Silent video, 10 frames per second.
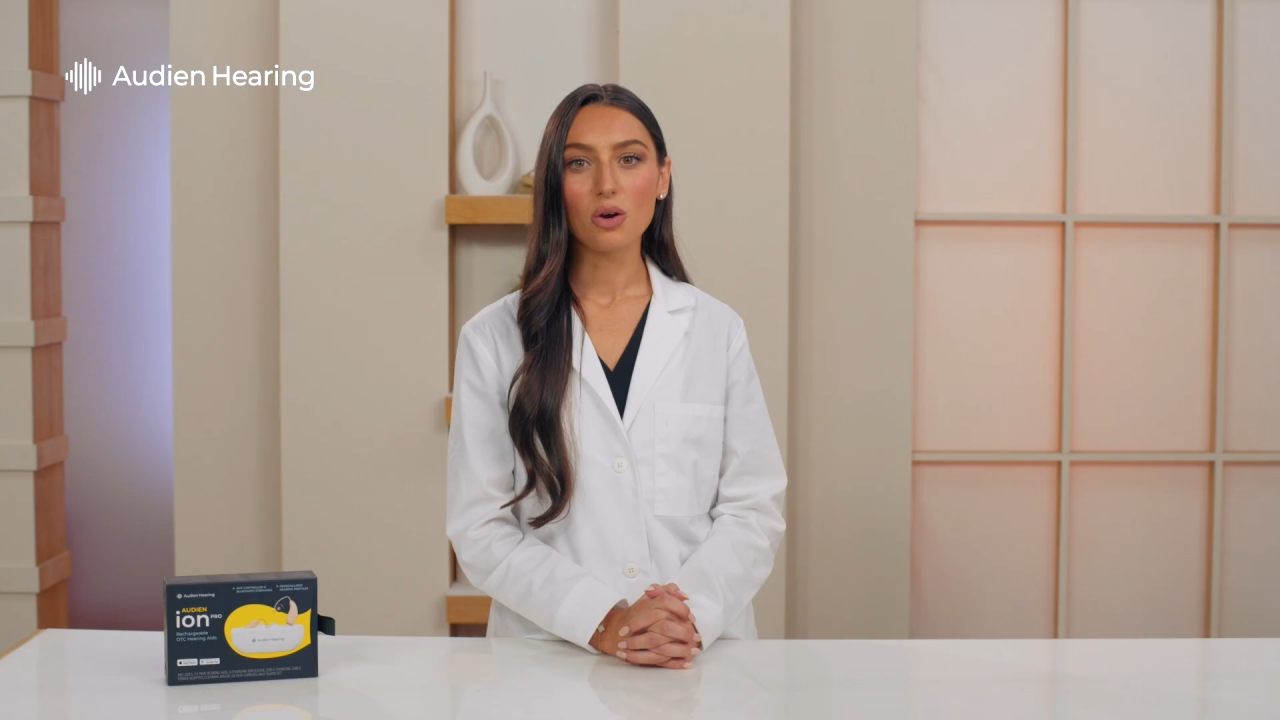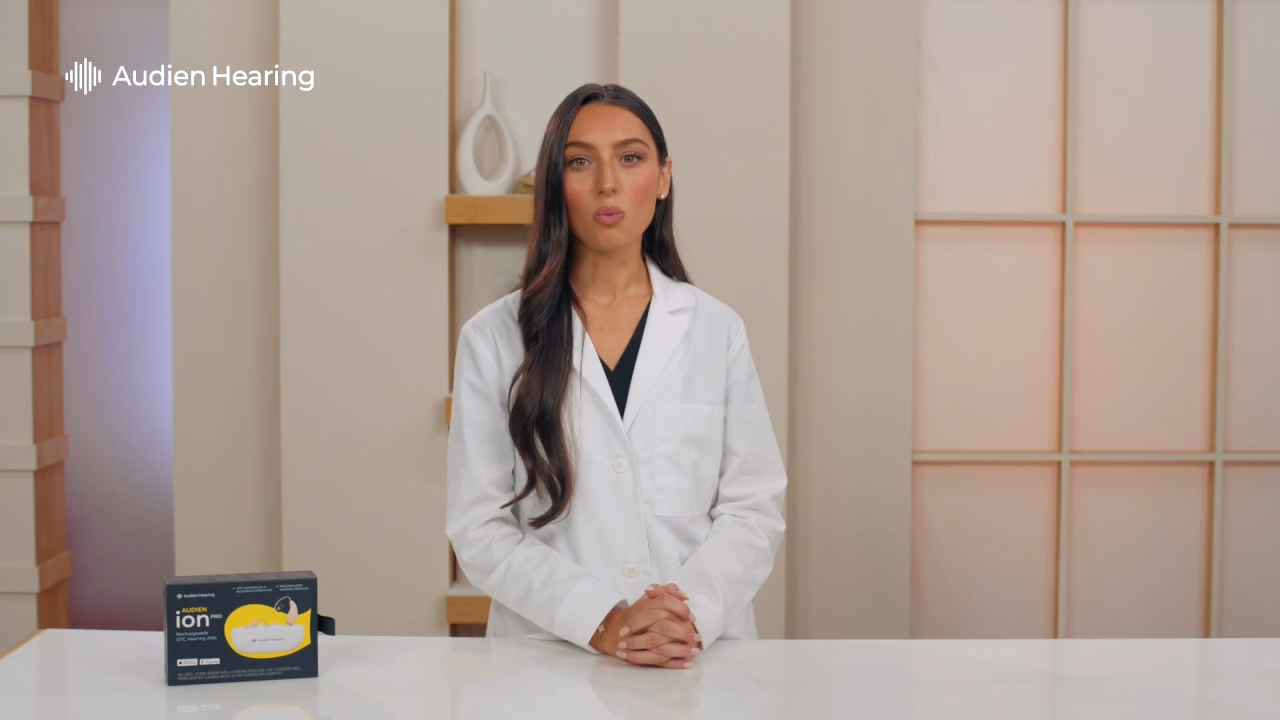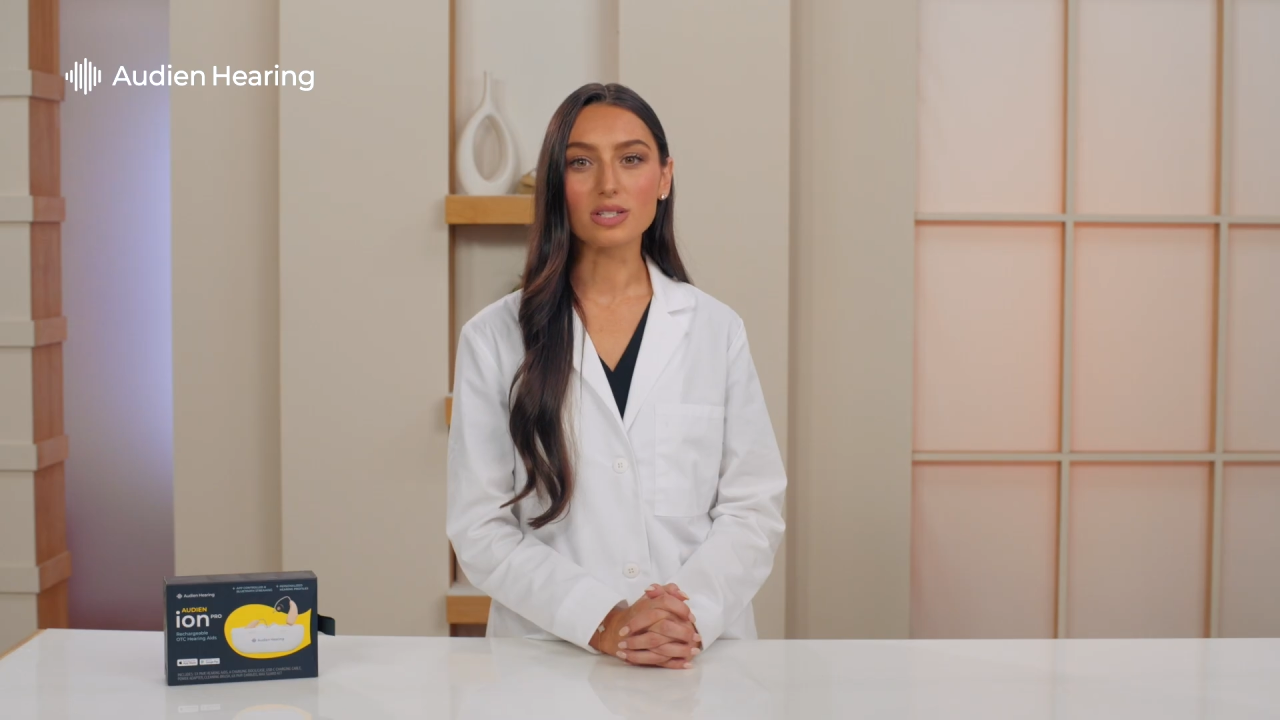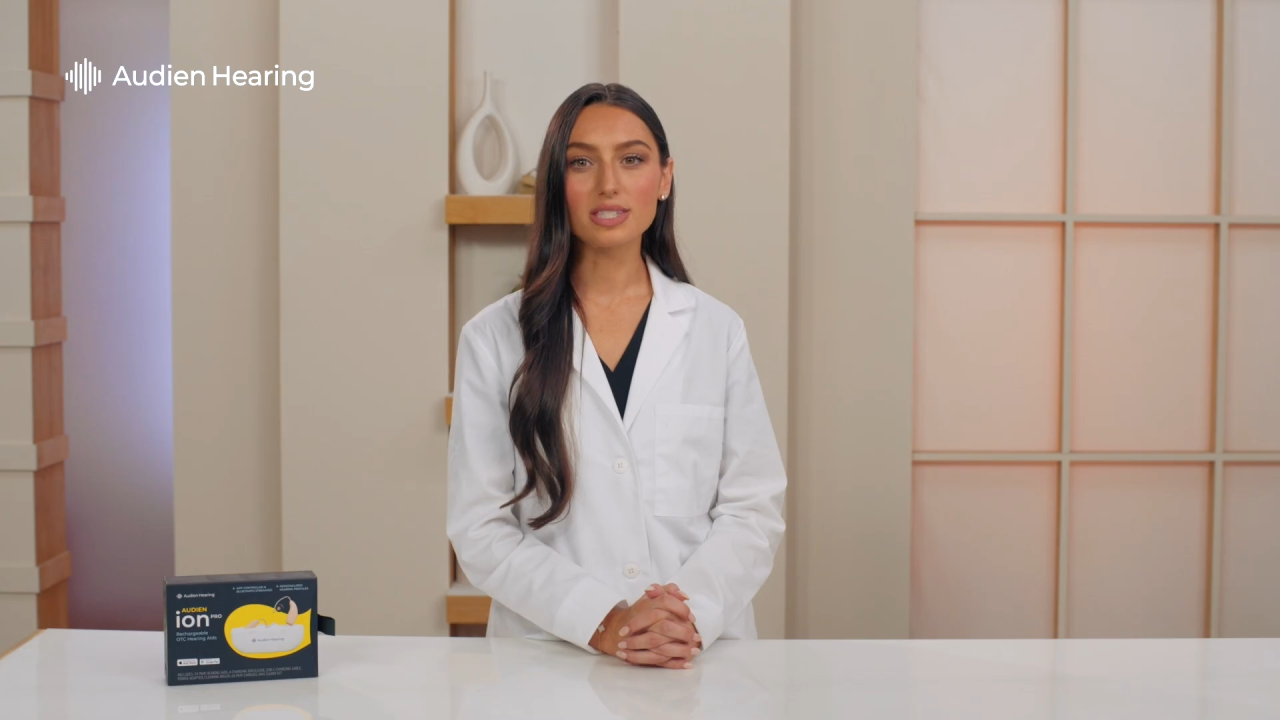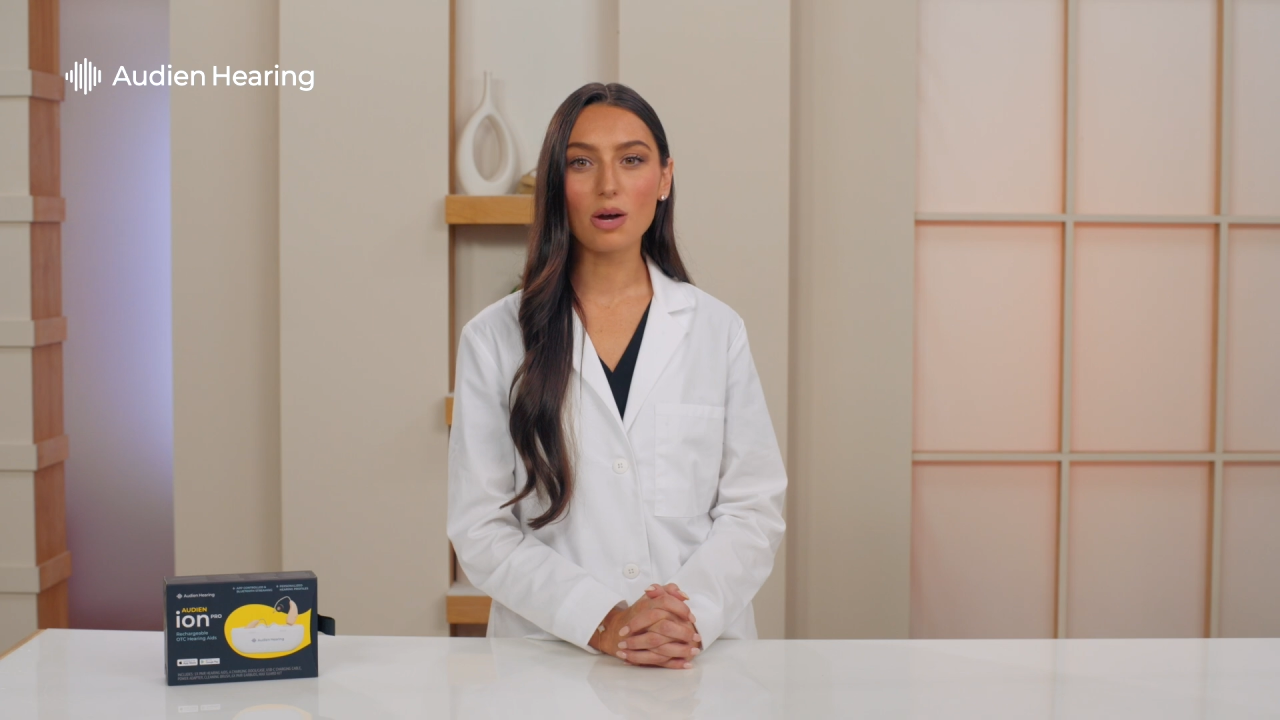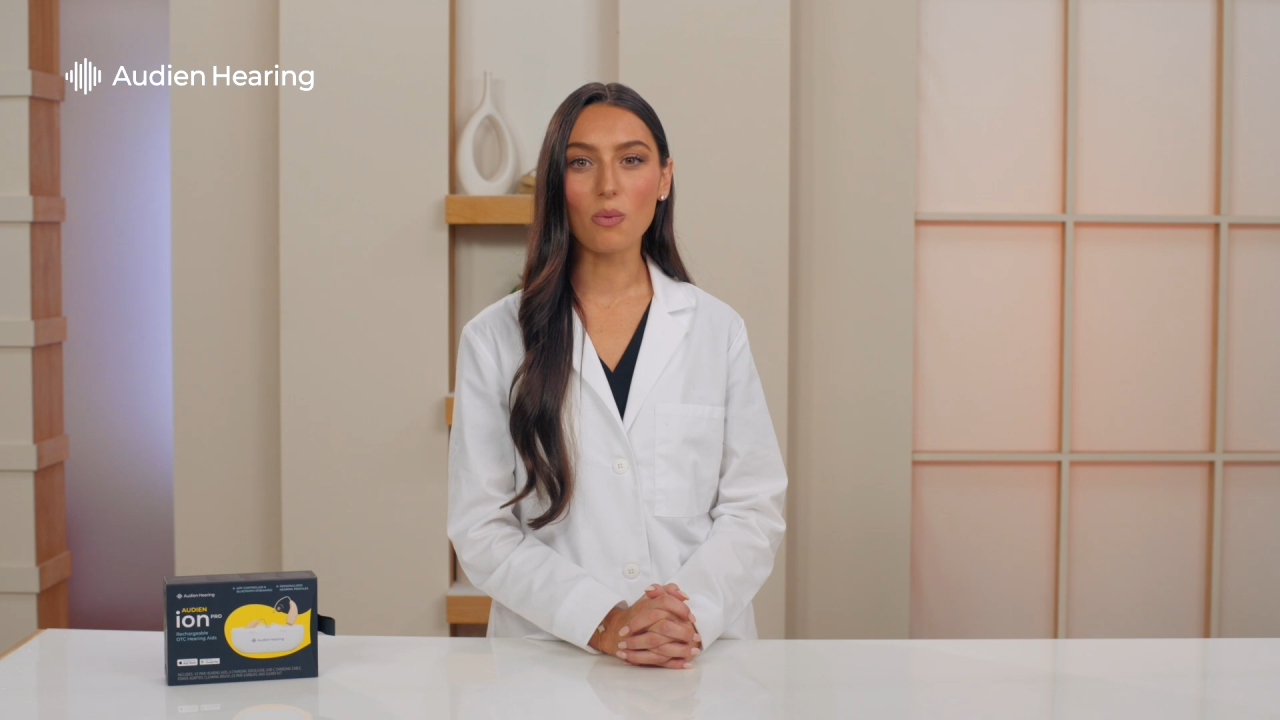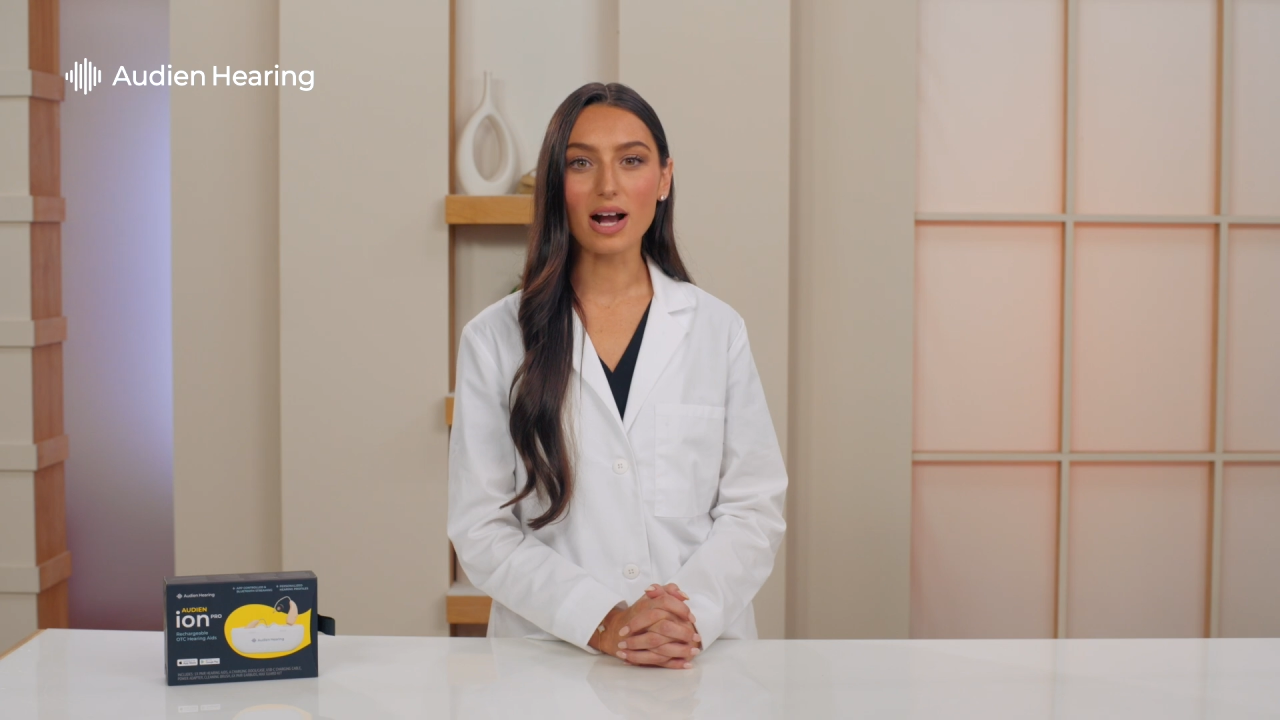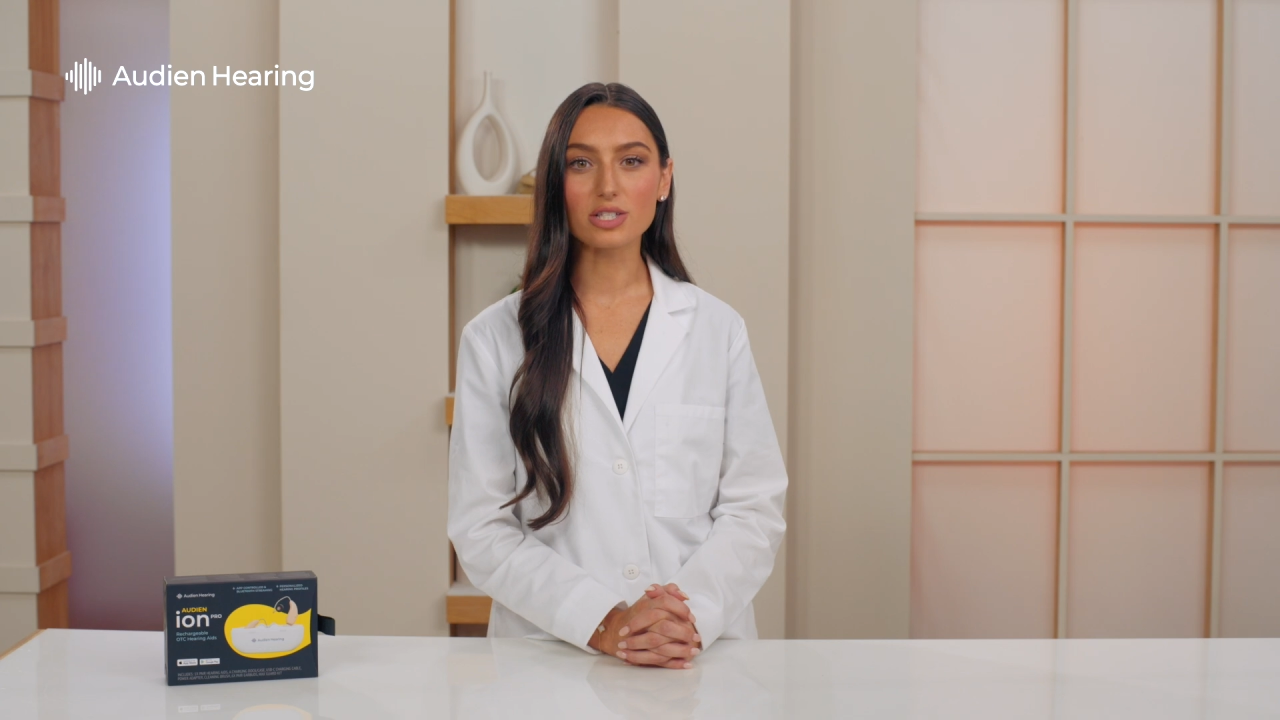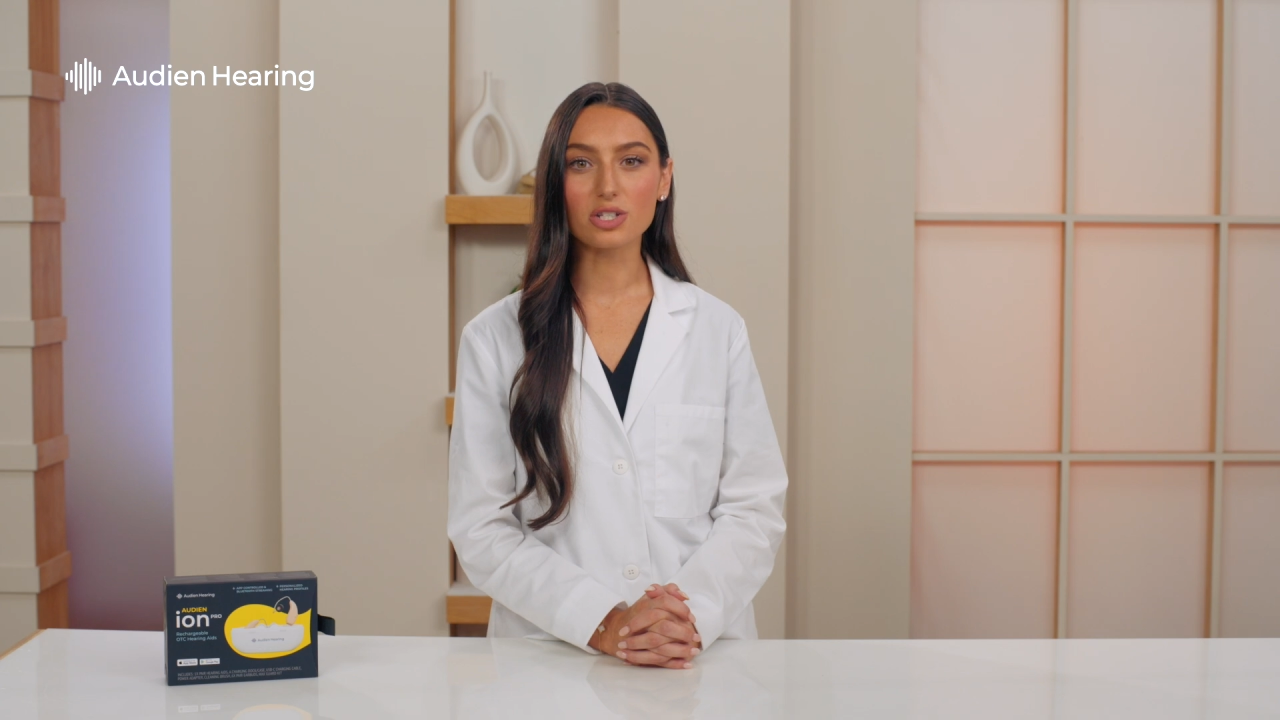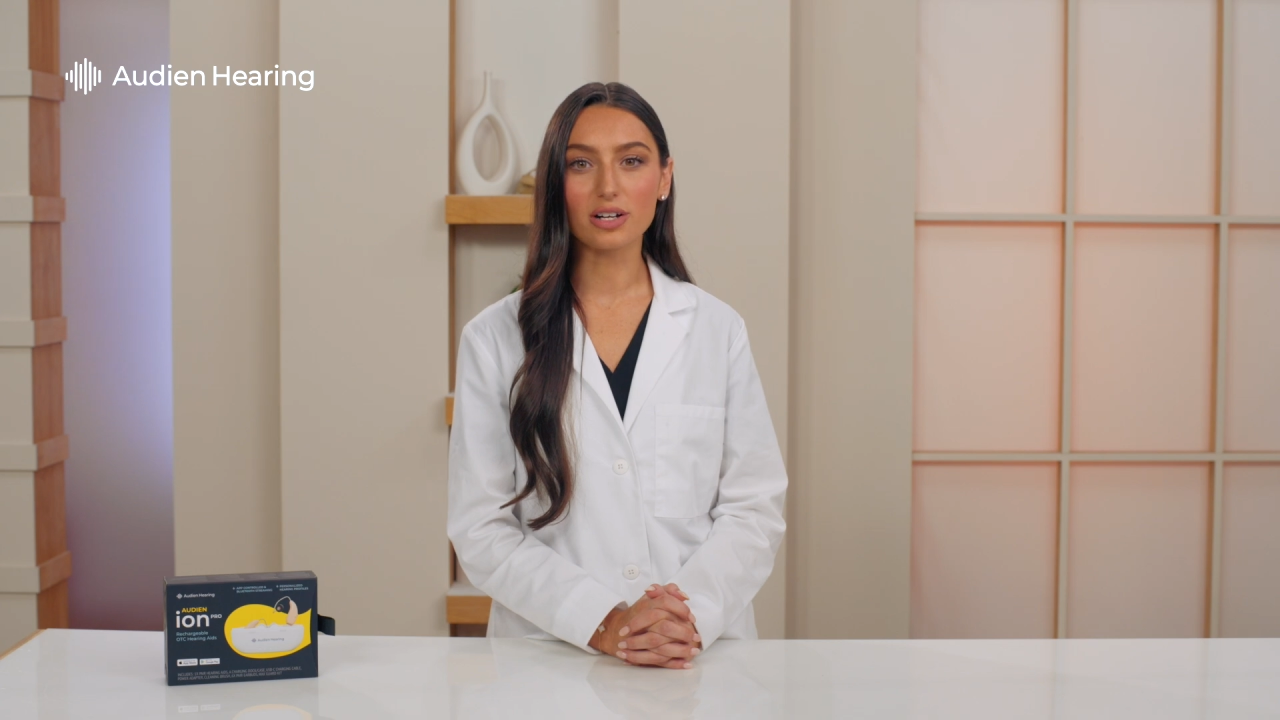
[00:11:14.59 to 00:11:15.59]
Once that
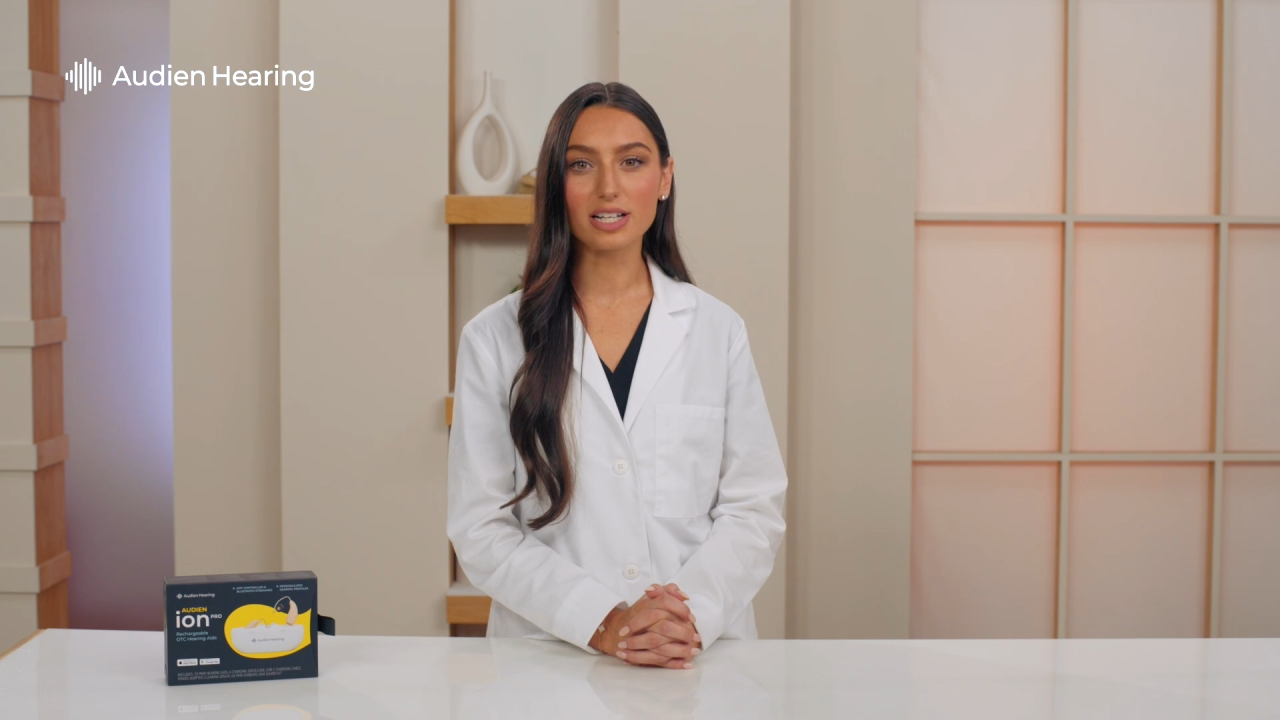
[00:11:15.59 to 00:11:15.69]
wax guard